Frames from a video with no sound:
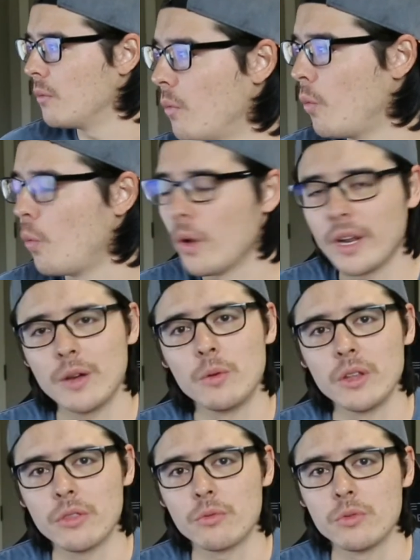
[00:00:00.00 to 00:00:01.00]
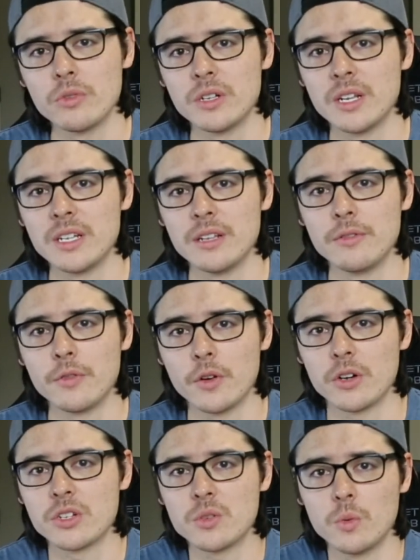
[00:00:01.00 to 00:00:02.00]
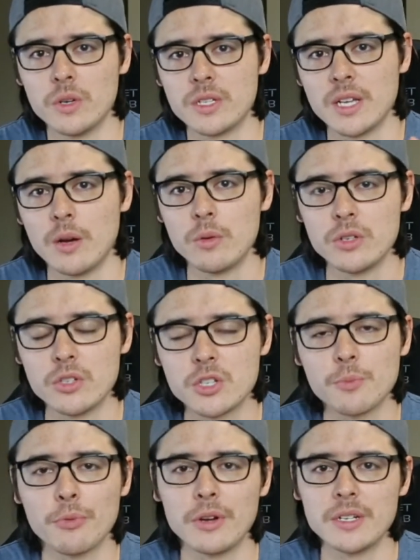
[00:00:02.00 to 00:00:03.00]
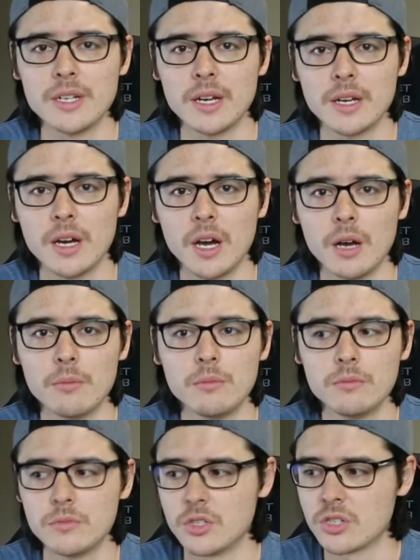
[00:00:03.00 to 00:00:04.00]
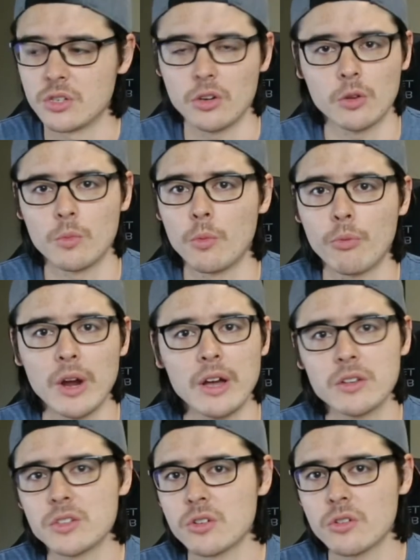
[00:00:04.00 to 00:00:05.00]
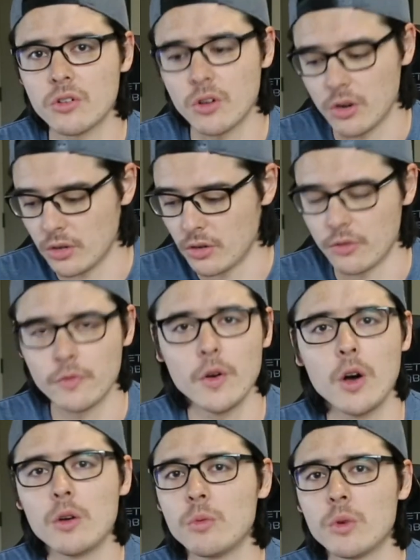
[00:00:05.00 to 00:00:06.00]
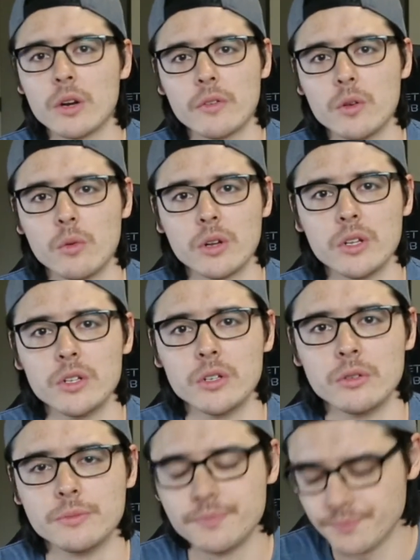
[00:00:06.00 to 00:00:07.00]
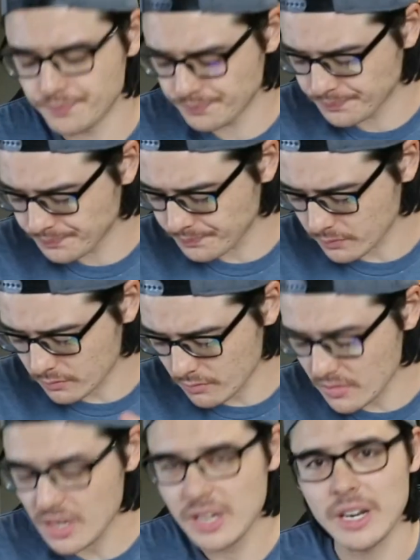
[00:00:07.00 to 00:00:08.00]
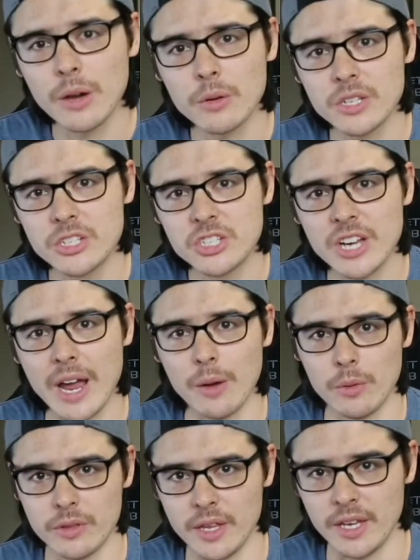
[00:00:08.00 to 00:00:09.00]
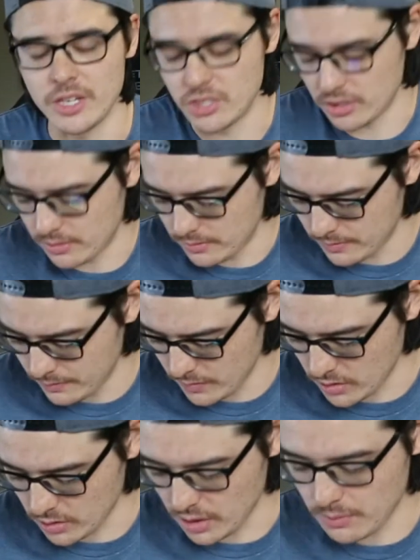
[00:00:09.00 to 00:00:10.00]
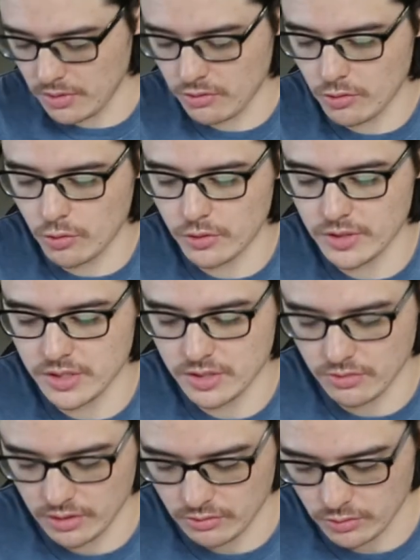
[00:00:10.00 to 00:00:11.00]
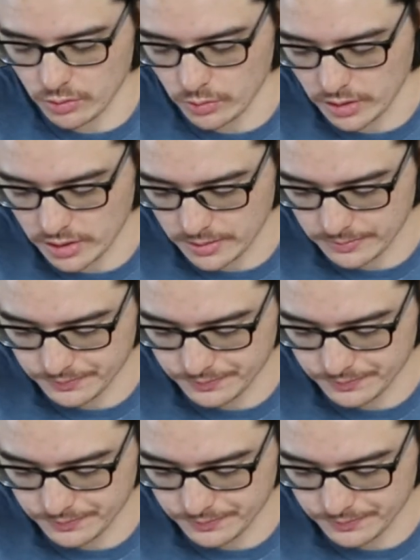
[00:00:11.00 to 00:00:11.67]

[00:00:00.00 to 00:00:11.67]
what I went through and I did first was I went to sprint.com, just on your normal browser or on your phone, whatever you want to do, and I went to chat with agent. So let me record this screen real quick.